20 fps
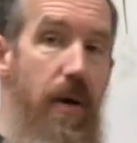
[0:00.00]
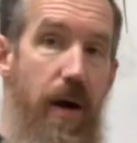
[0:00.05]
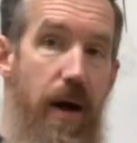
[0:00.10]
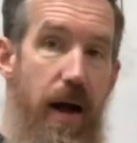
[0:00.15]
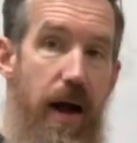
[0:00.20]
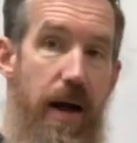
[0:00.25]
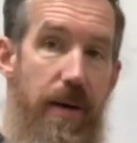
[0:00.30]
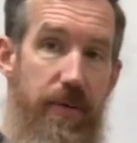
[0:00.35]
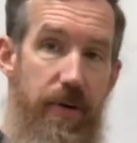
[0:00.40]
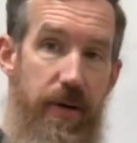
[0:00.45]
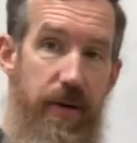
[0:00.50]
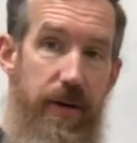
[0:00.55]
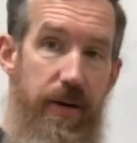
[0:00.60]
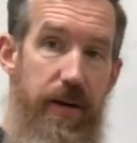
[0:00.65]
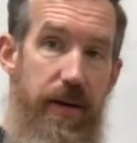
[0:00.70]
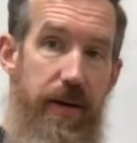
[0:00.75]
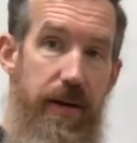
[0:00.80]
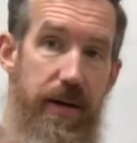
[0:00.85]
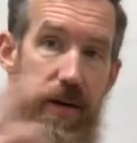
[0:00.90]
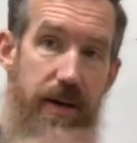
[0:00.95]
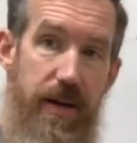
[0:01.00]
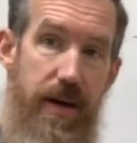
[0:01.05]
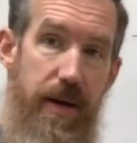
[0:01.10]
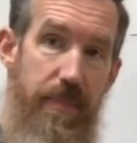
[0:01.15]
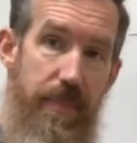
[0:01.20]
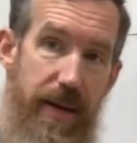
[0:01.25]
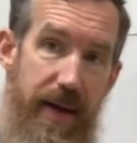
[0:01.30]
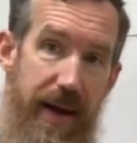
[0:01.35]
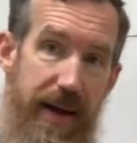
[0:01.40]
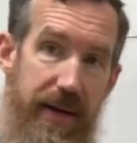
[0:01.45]
I'm going to come
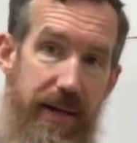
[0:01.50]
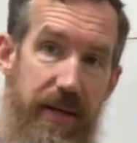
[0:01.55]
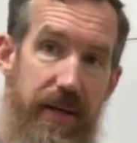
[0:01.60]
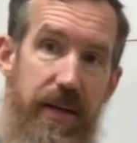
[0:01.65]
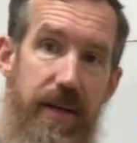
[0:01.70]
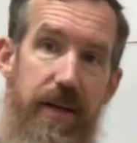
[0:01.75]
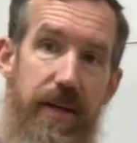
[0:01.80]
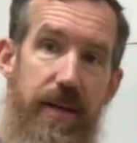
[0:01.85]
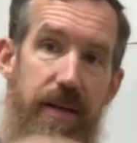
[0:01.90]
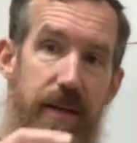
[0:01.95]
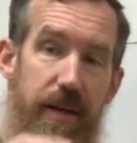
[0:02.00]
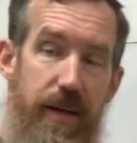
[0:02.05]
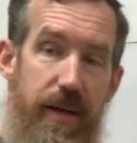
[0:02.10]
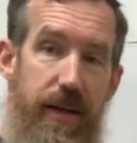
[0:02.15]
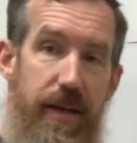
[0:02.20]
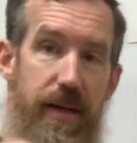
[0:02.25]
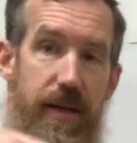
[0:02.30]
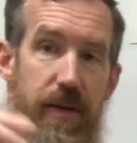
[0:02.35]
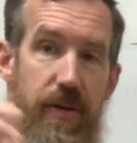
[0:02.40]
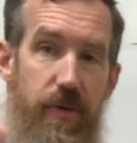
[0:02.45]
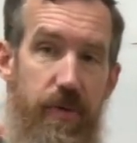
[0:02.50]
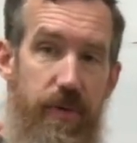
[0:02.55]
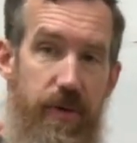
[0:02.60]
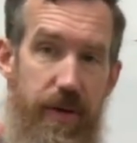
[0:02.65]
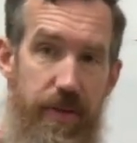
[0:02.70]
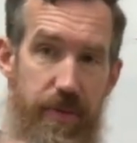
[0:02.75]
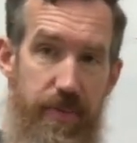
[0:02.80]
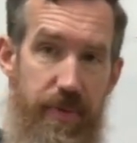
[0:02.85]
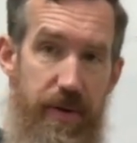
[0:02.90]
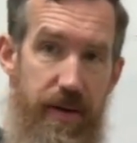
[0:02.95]
back and do
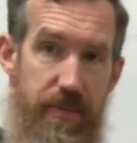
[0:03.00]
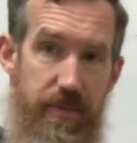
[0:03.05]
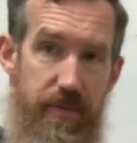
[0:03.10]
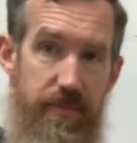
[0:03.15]
another problem.